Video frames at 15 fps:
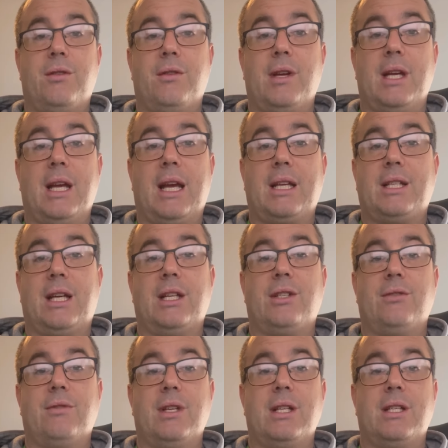3
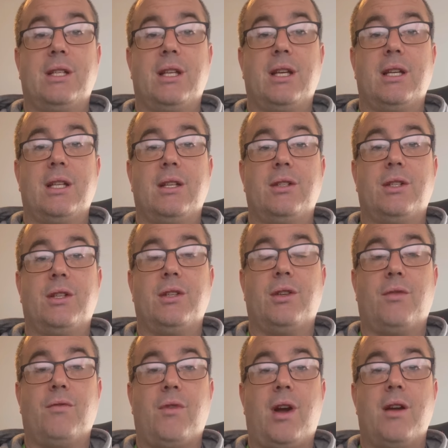accessories that there's
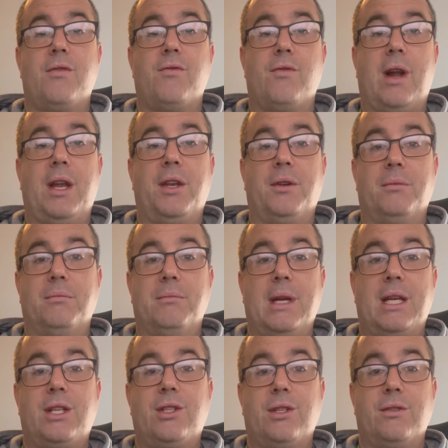a right random
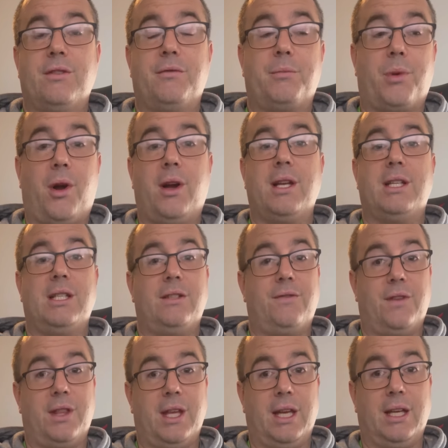mixture of prices
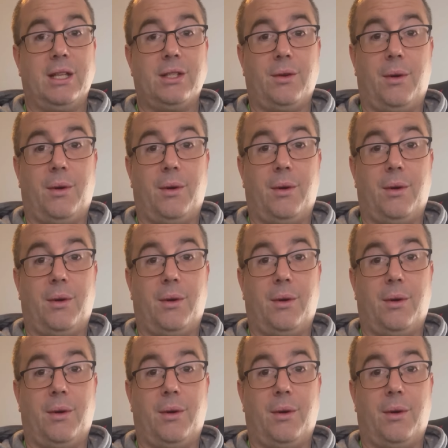for things.